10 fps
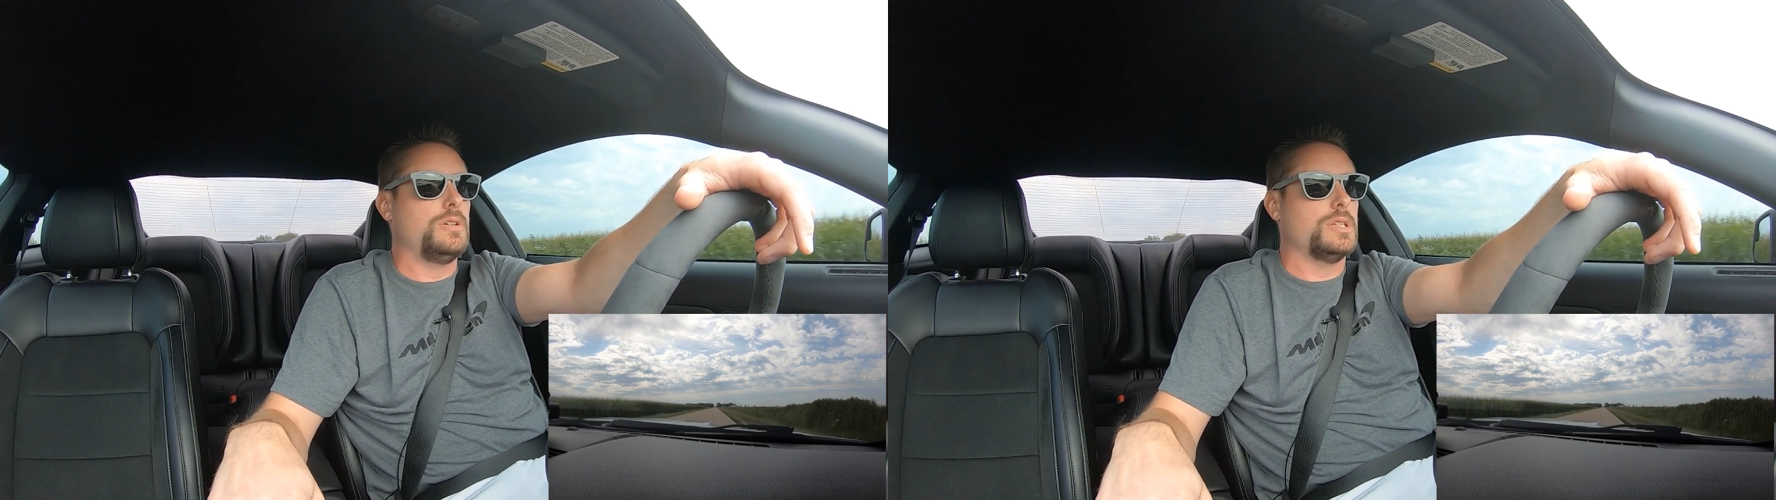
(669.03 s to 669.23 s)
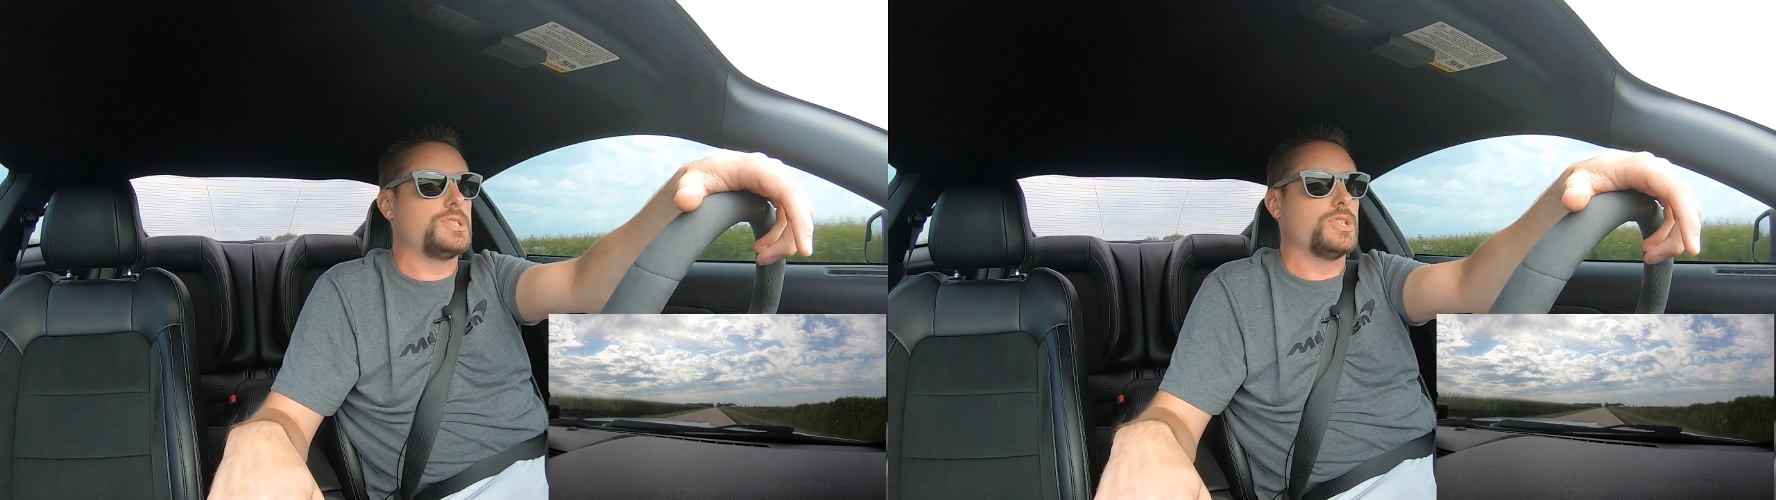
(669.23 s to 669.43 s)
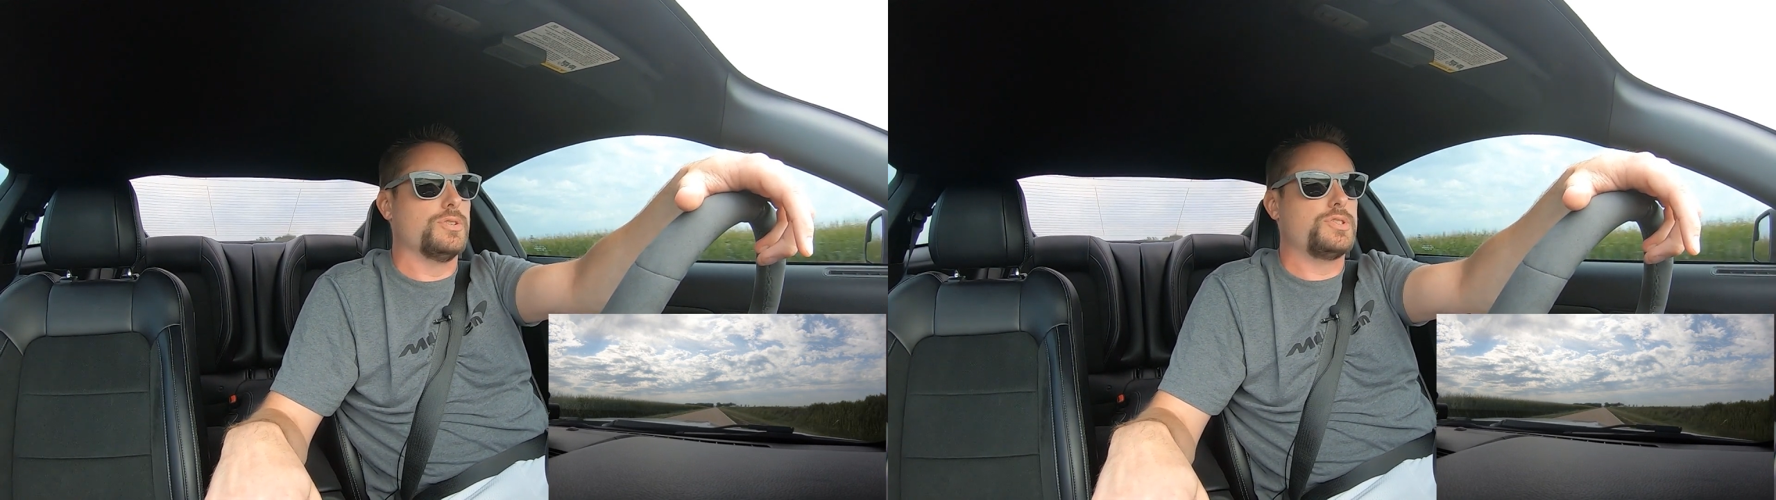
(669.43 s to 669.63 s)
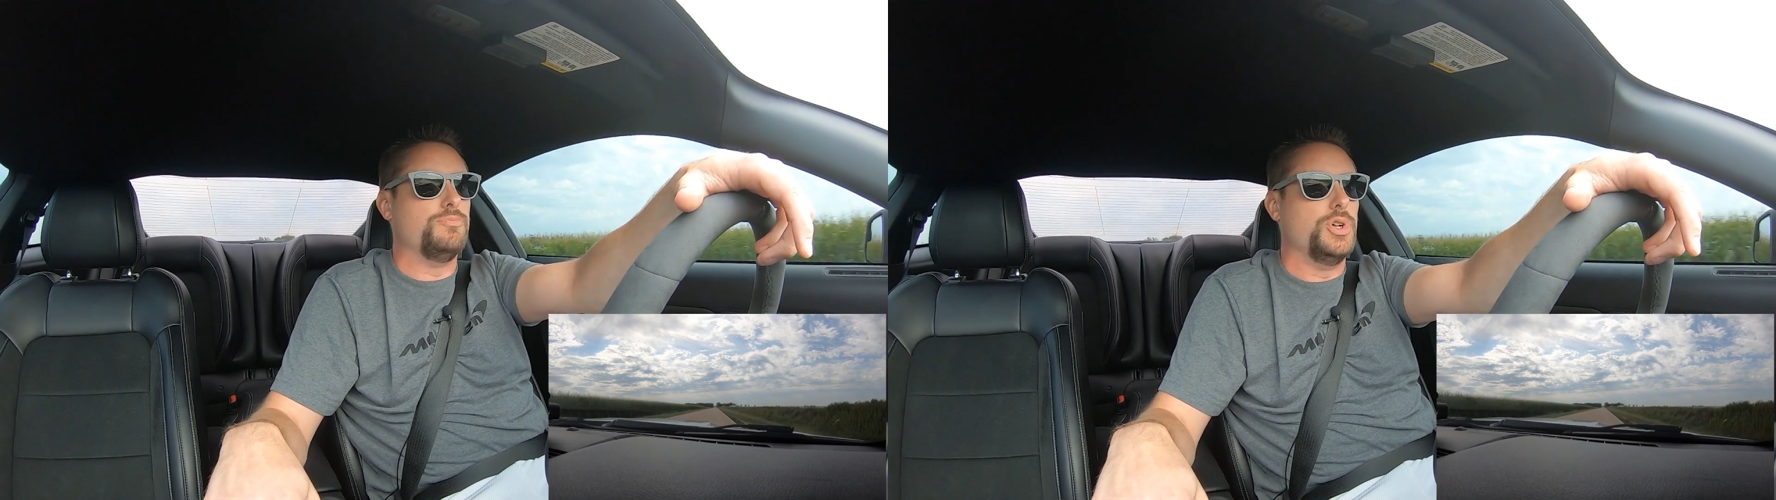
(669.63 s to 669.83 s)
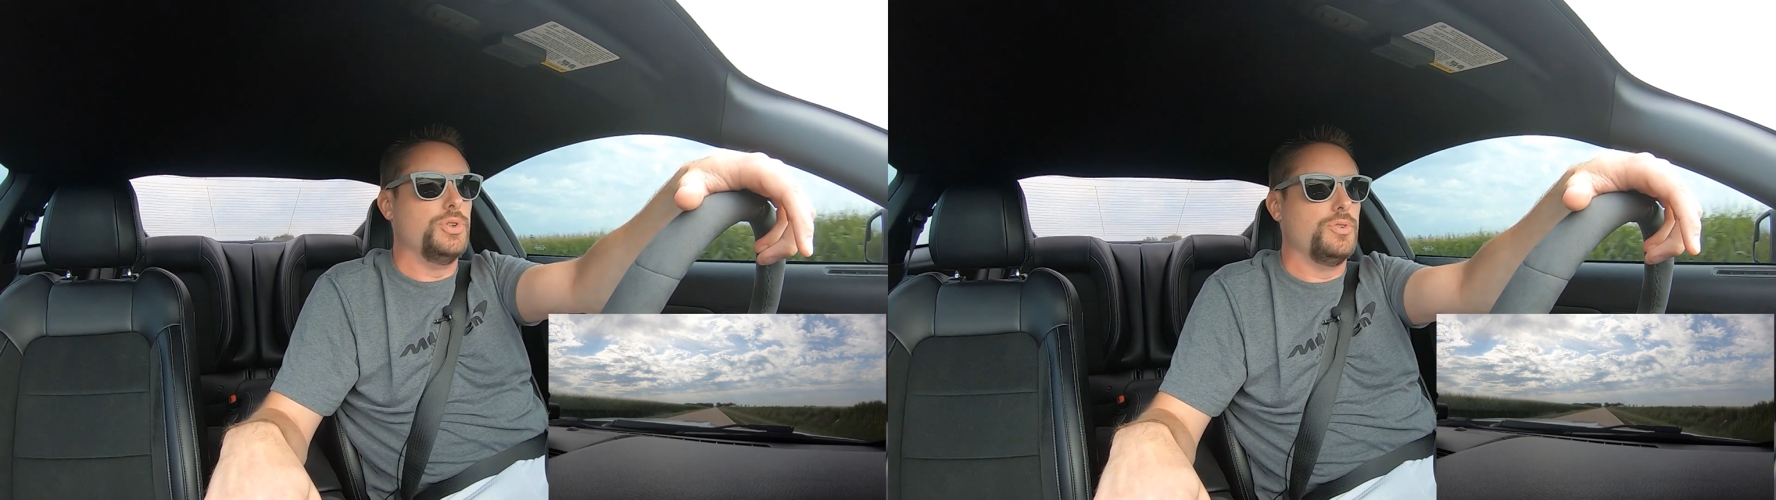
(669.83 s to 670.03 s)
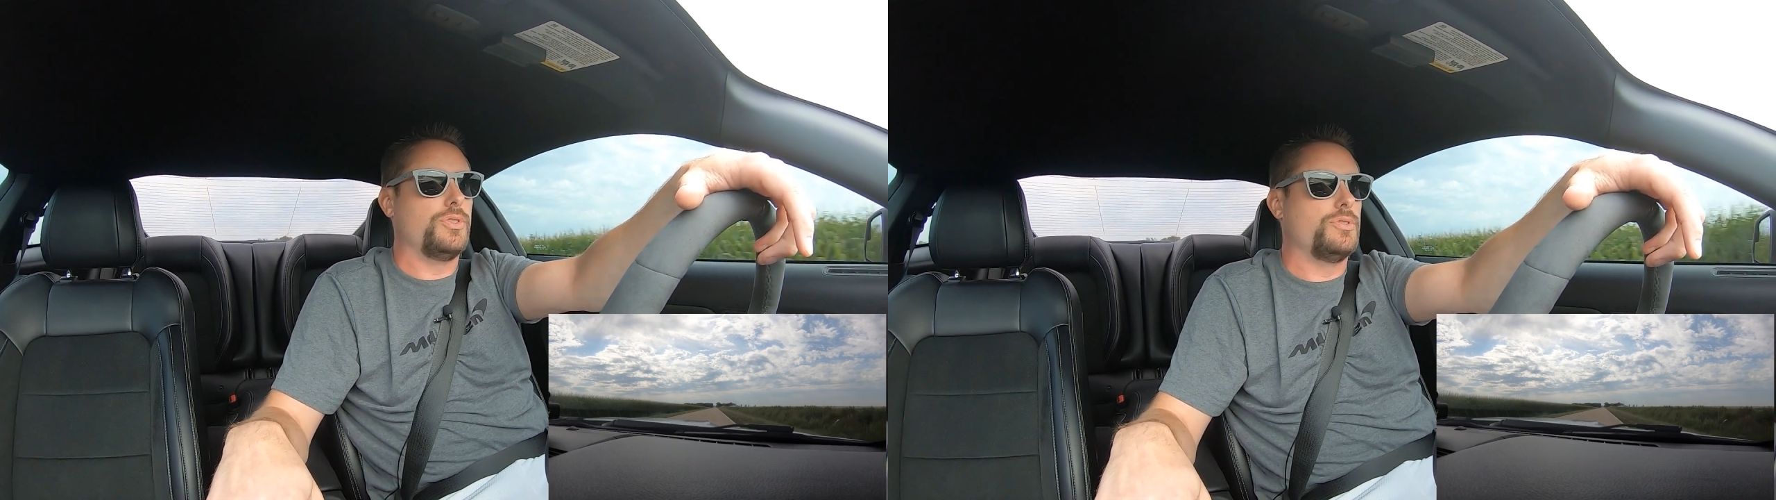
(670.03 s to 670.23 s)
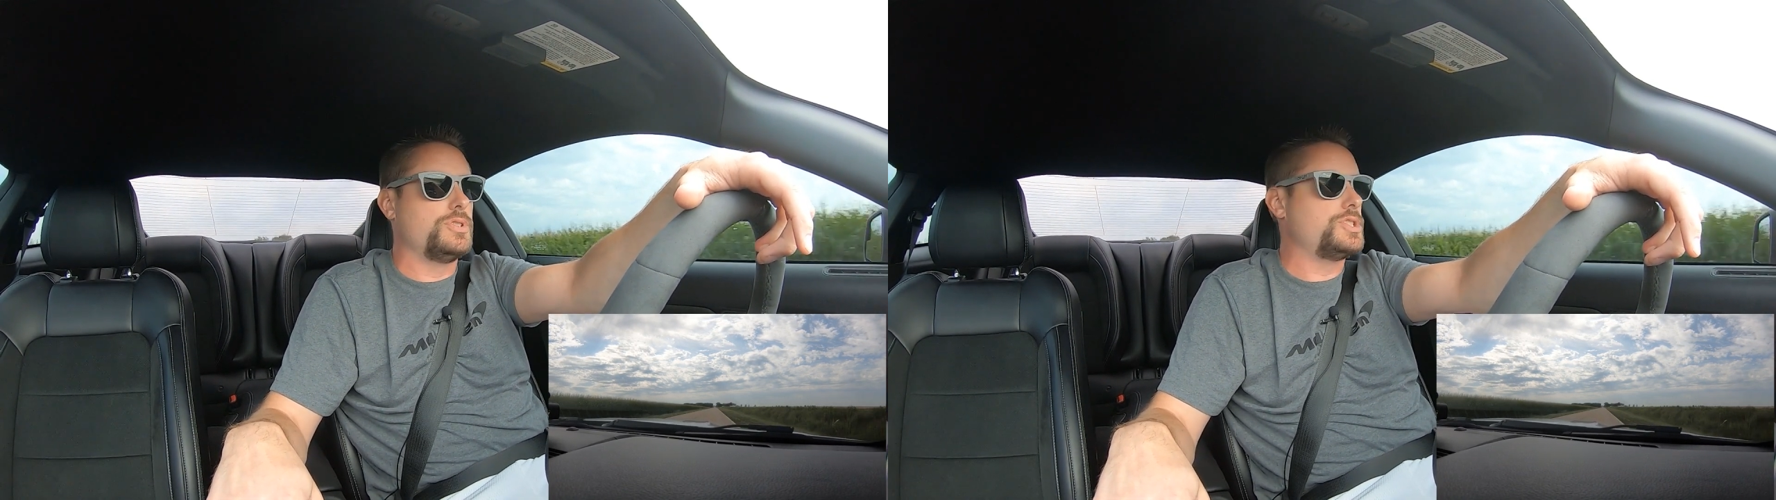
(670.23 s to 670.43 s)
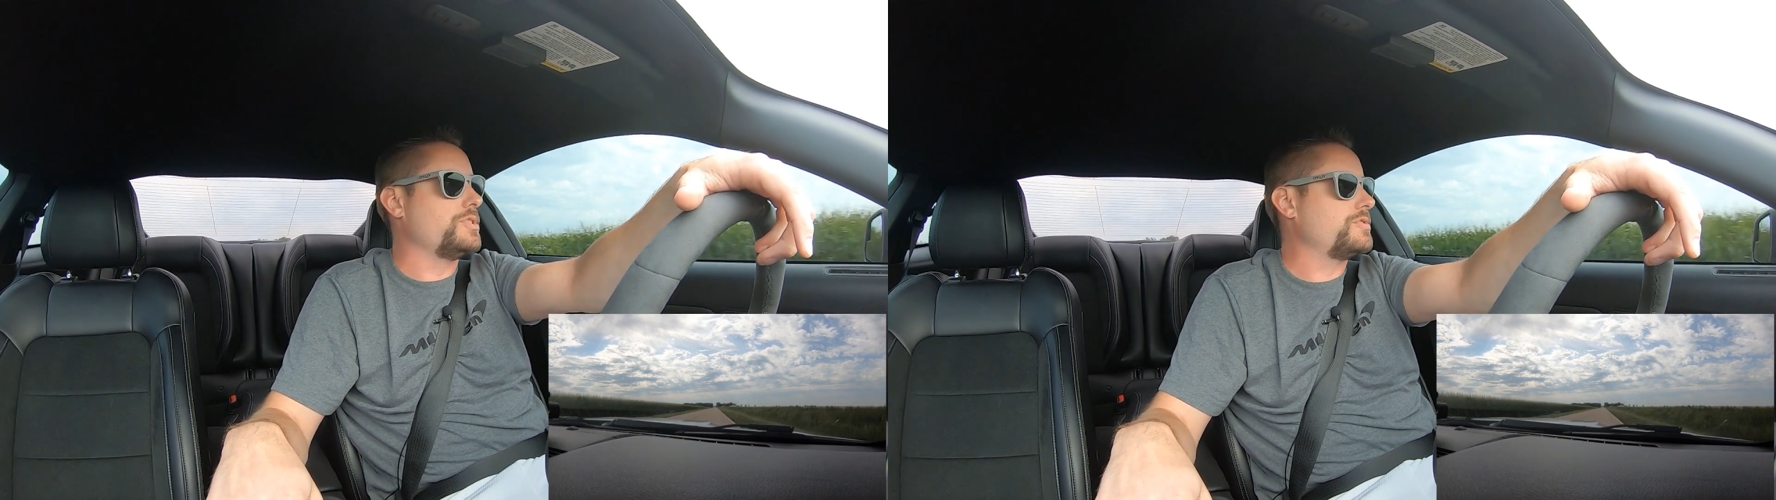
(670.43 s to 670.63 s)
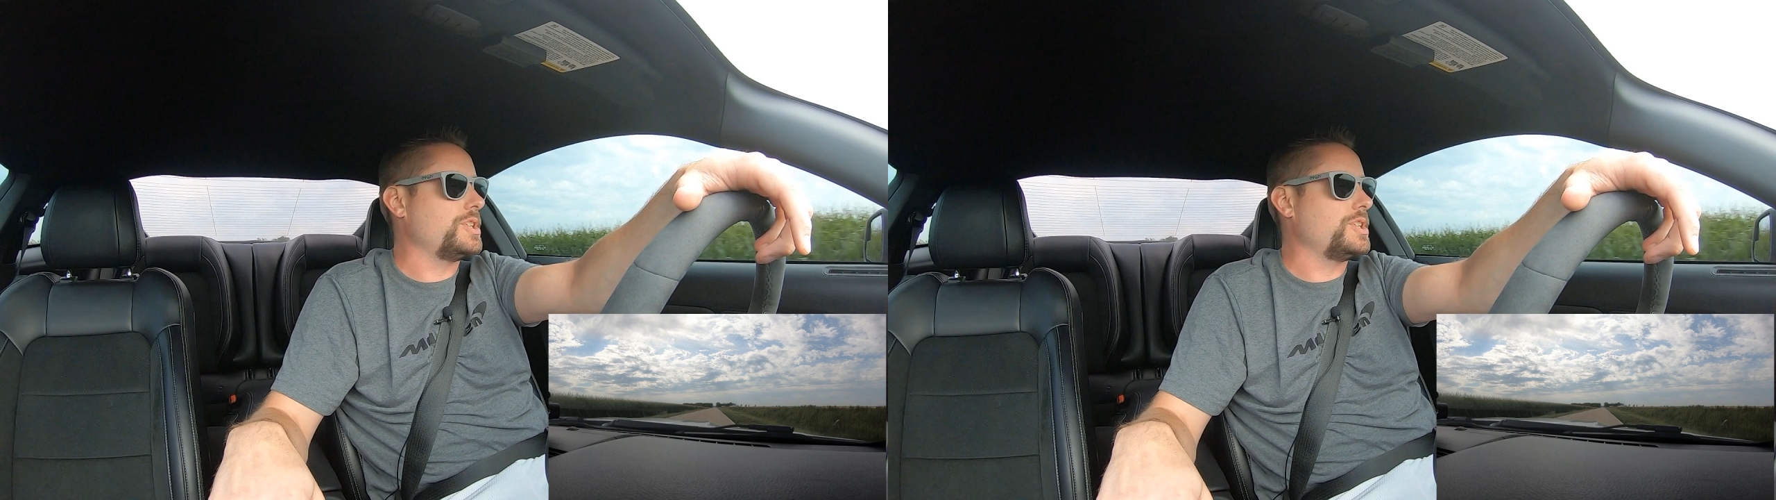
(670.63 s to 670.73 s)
It's so smooth, shifts